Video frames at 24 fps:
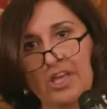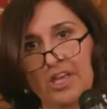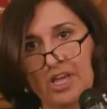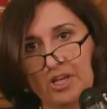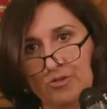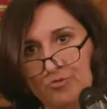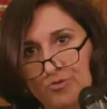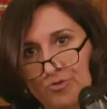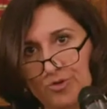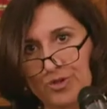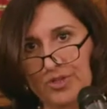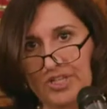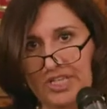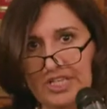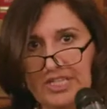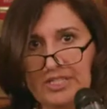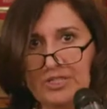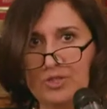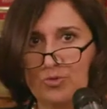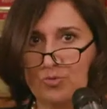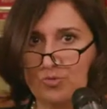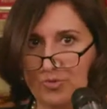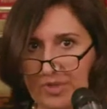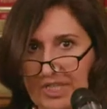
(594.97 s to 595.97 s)
And for
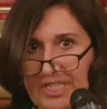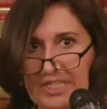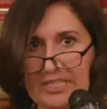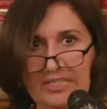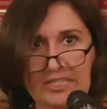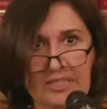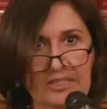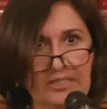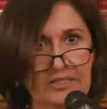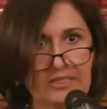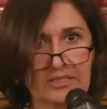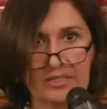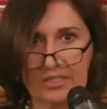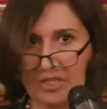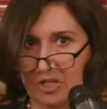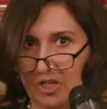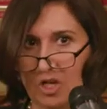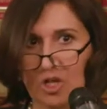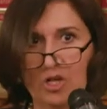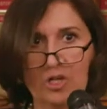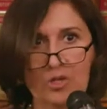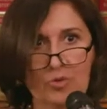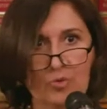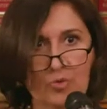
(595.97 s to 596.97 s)
these reasons,
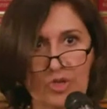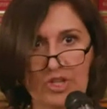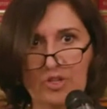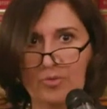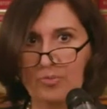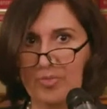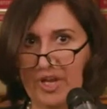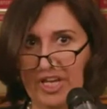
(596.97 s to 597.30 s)
along with